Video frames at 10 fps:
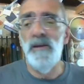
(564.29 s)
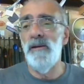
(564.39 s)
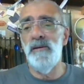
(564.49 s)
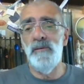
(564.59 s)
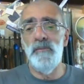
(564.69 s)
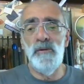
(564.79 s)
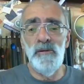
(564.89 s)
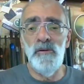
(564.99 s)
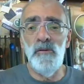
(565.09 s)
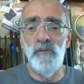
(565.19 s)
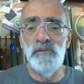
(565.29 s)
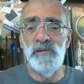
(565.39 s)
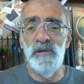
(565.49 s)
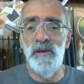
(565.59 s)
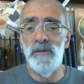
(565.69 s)
Um, I
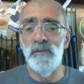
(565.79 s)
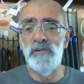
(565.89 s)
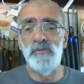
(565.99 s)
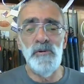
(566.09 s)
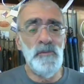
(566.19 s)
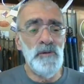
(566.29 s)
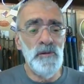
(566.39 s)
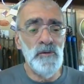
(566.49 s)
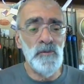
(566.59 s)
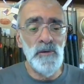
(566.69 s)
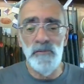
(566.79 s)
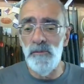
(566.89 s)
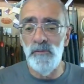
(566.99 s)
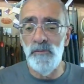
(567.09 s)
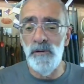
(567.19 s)
obviously am extremely
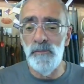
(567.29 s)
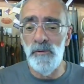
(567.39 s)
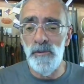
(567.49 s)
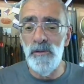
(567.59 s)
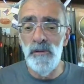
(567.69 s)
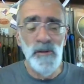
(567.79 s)
grateful for anybody